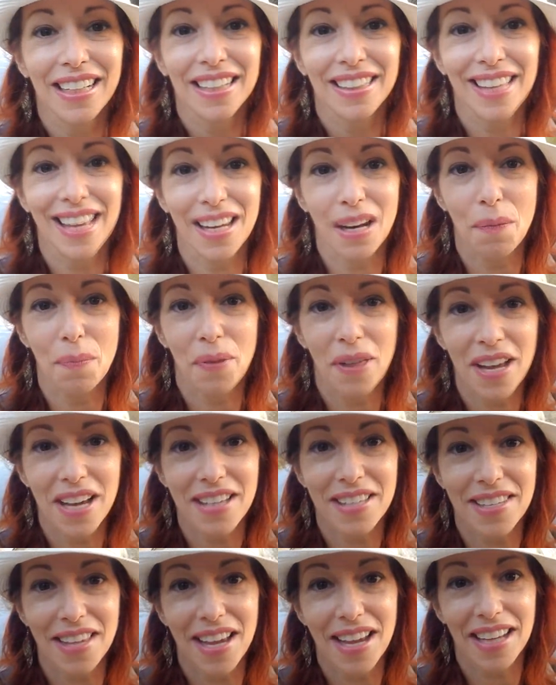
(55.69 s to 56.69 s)
that a
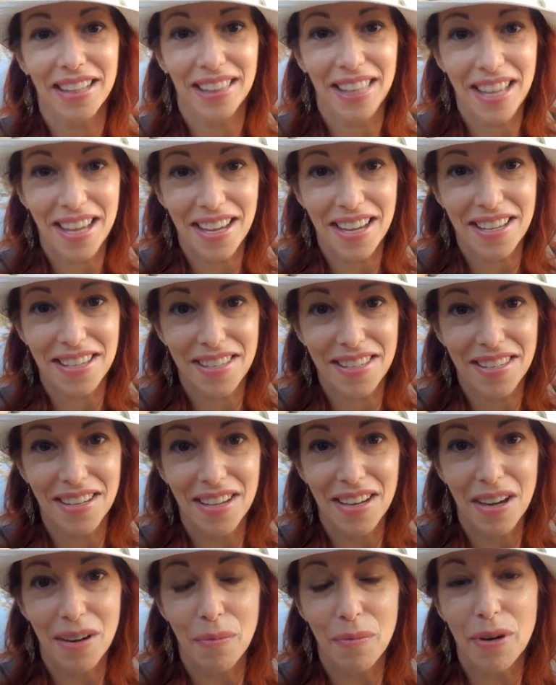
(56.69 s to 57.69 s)
place like this
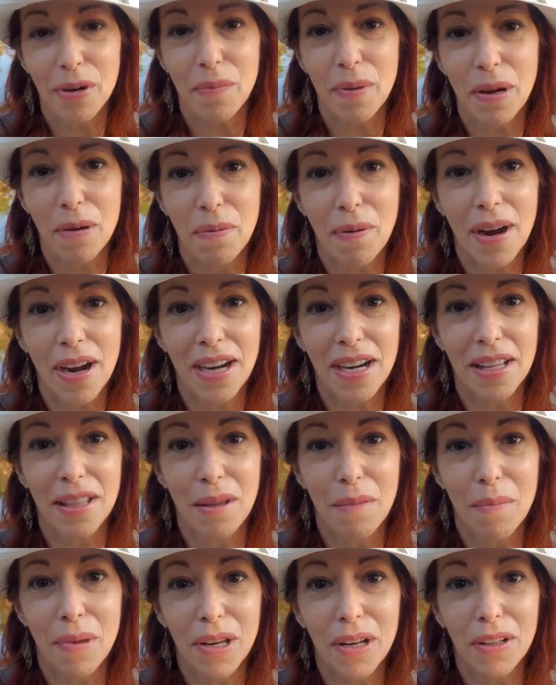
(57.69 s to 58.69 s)
would be right in
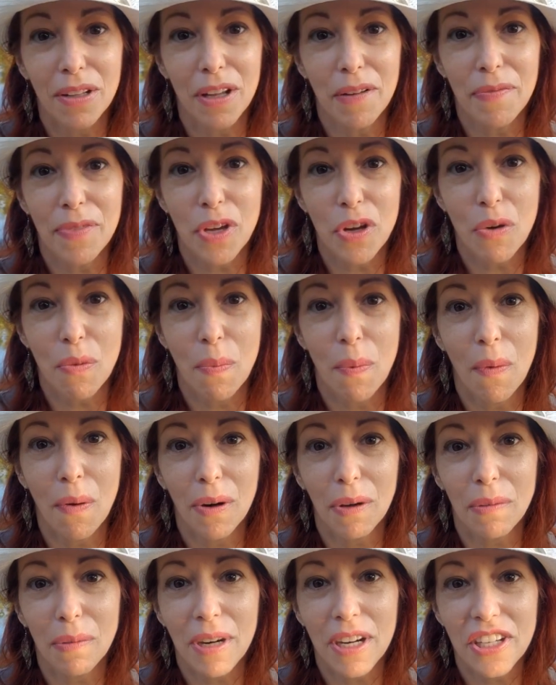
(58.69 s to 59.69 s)
the middle of New
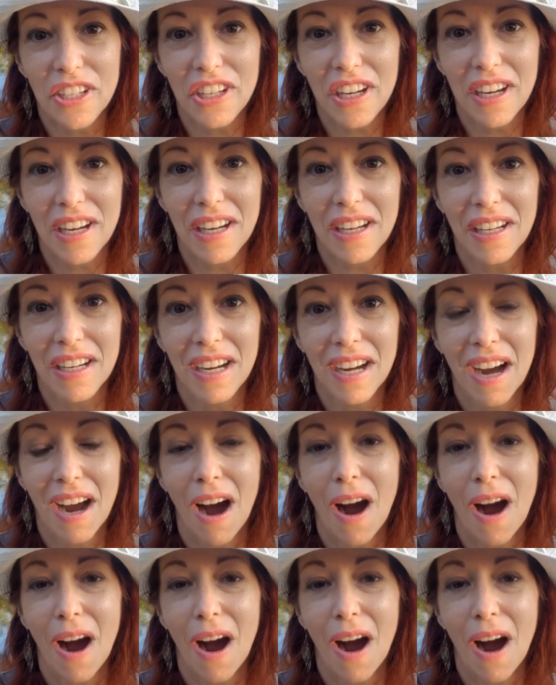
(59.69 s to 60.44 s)
Port Richey?